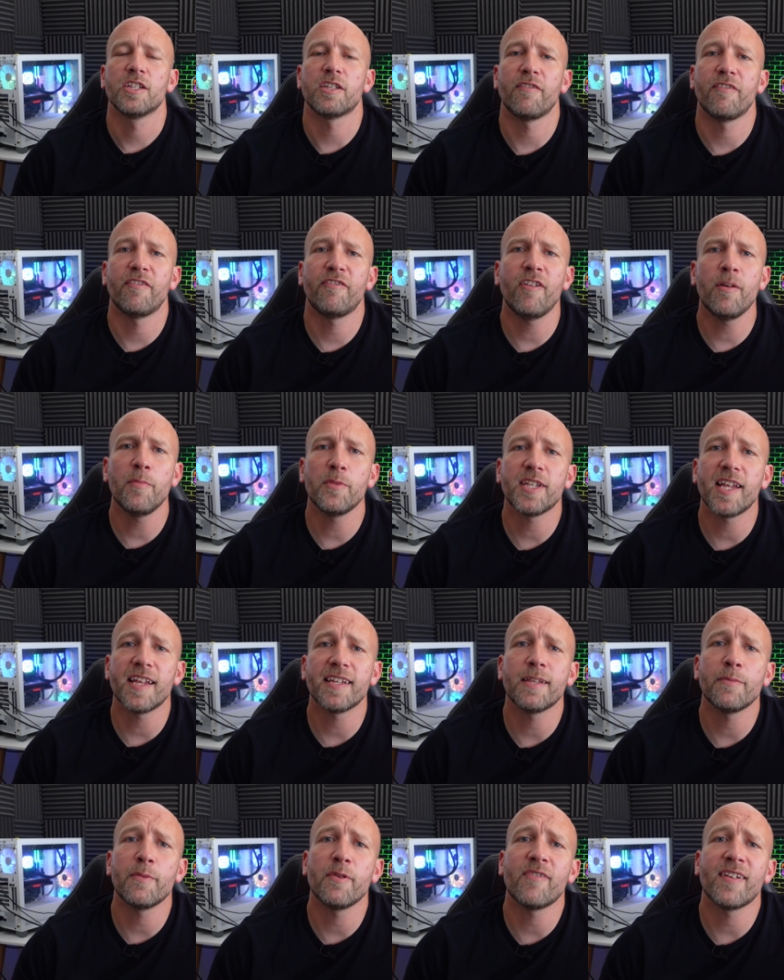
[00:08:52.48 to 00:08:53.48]
So for thermal
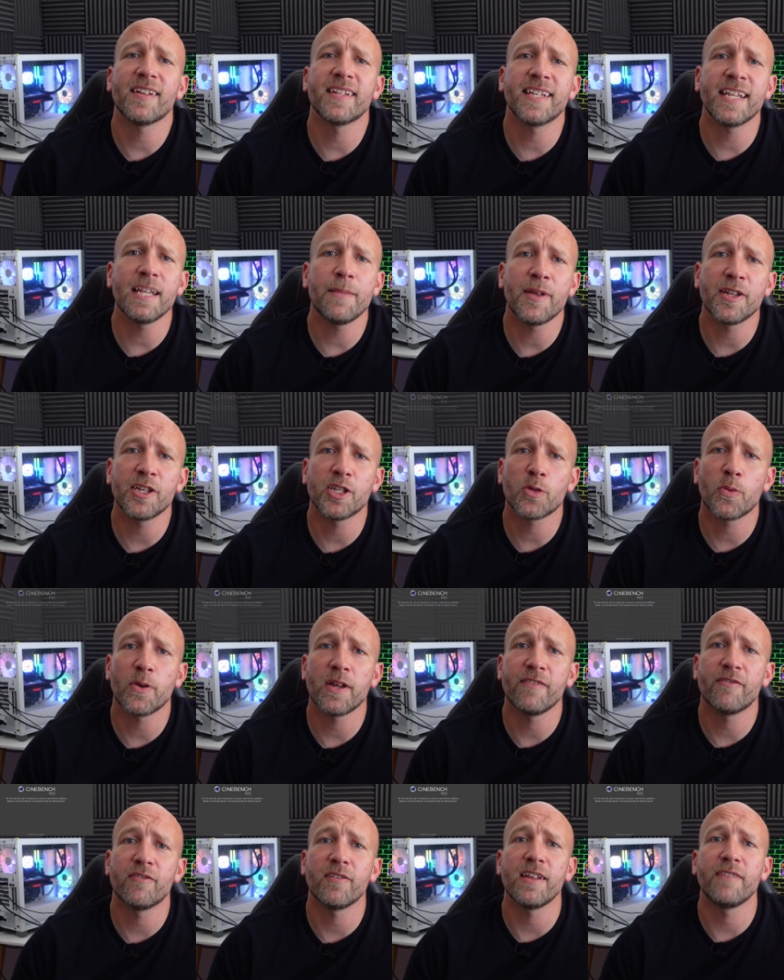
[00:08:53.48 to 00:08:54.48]
testing, we ran Cinebench
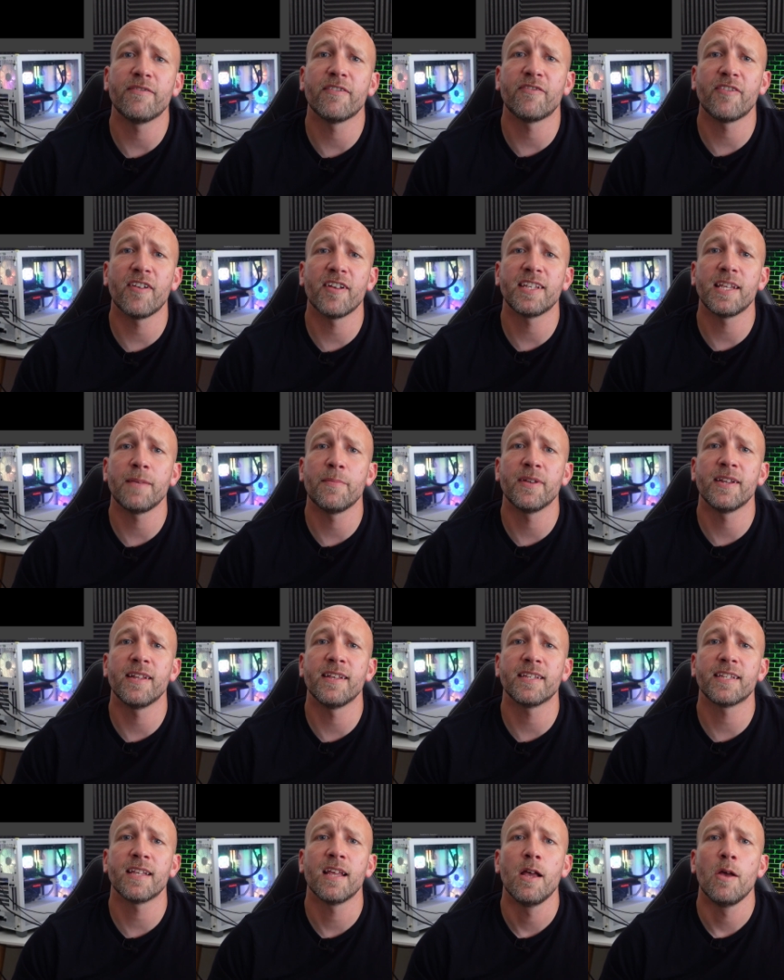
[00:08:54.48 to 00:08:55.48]
23 for 30
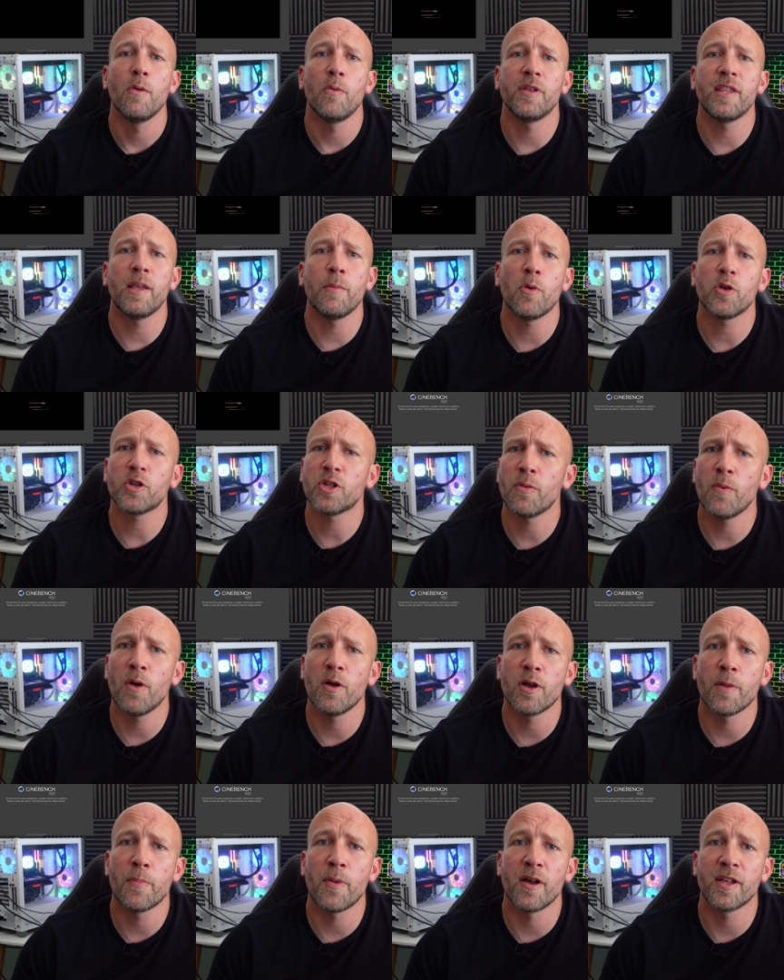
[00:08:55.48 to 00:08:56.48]
minutes. We then watched the world
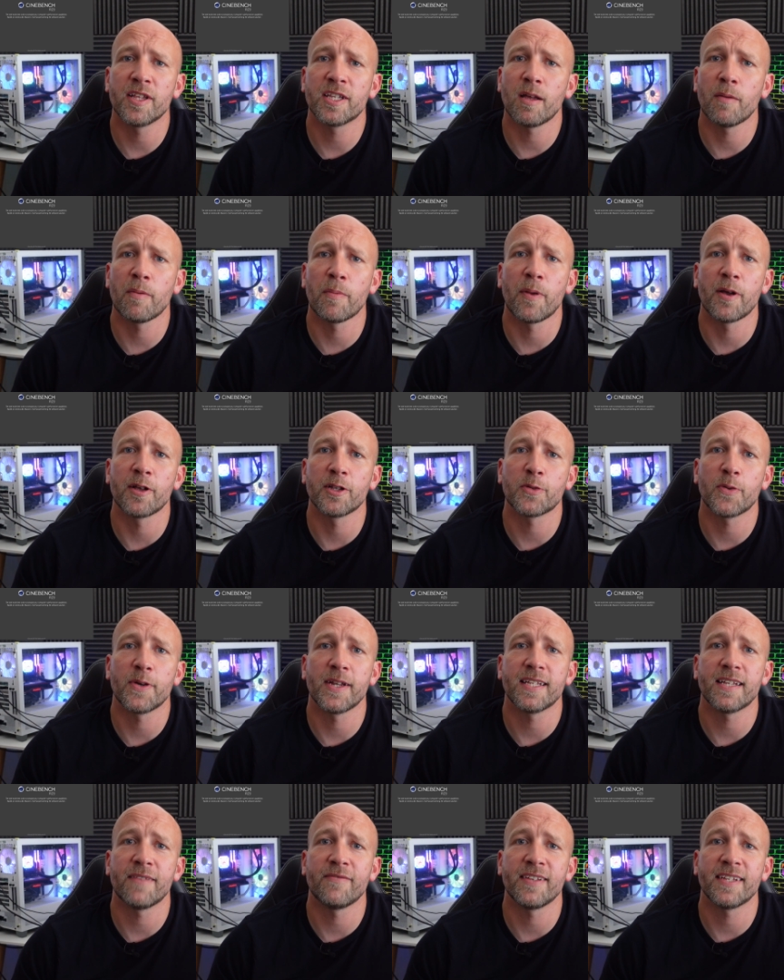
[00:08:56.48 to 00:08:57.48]
go by in Cyberpunk
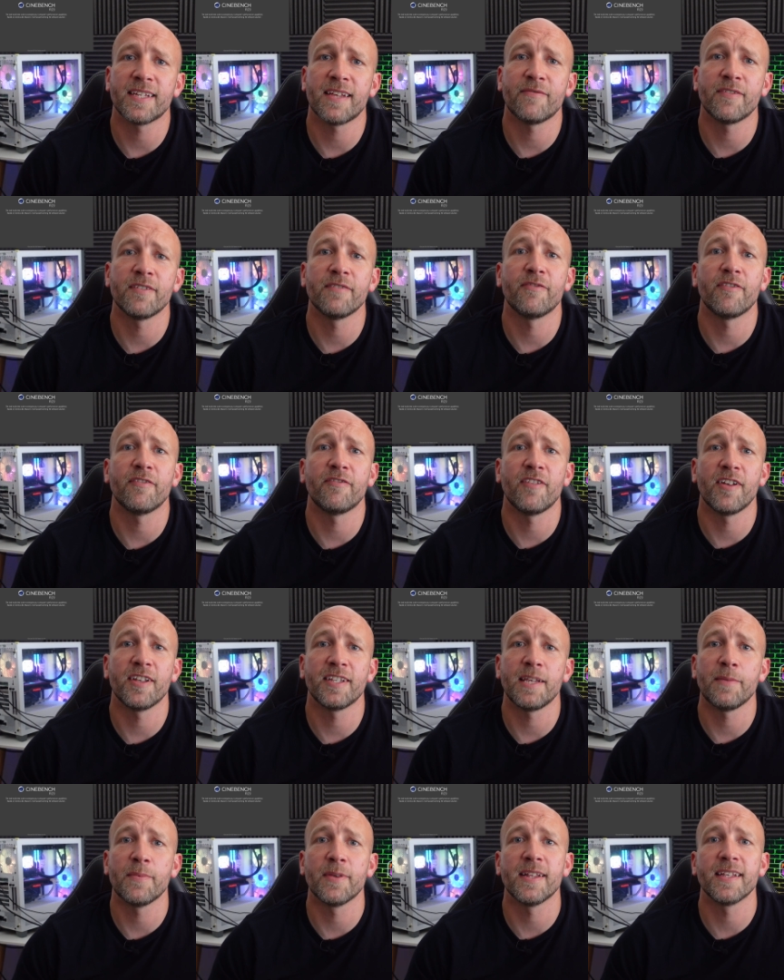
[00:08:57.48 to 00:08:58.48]
2077 for
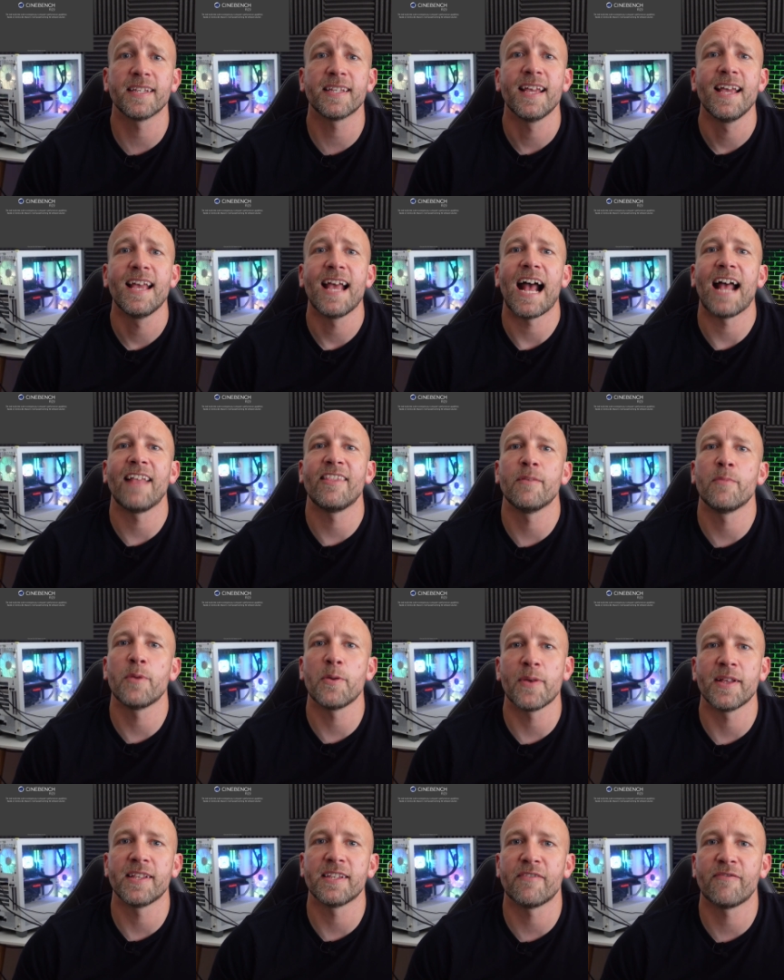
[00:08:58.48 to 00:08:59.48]
30 minutes, and then we
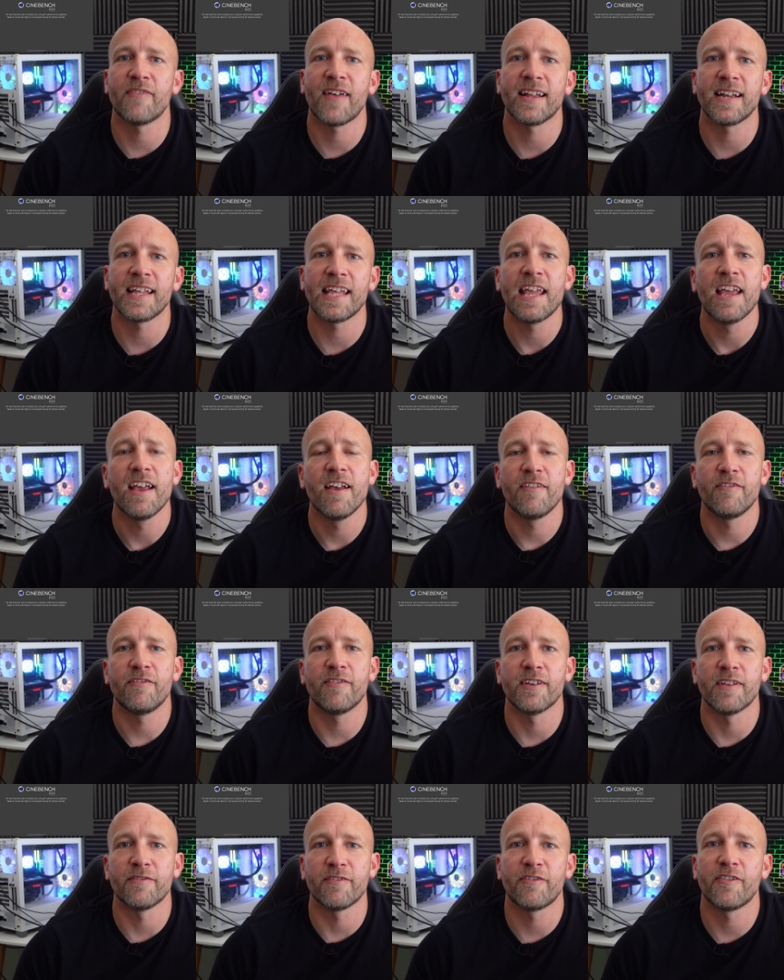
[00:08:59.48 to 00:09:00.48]
went into Valley for
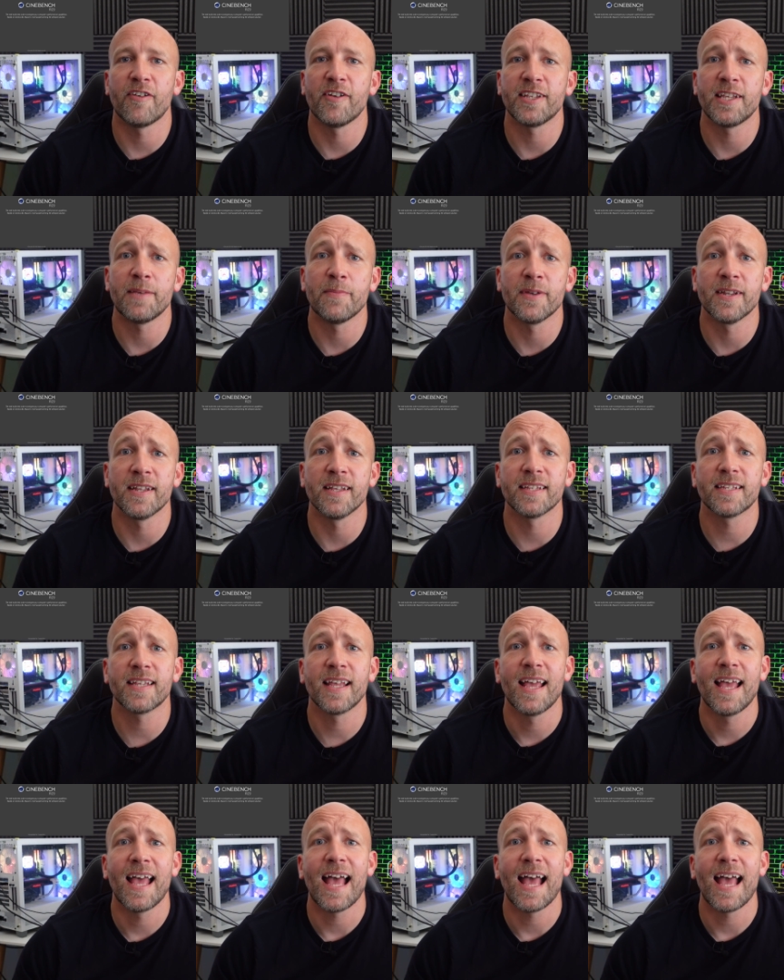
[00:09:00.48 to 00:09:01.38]
another 30 minutes.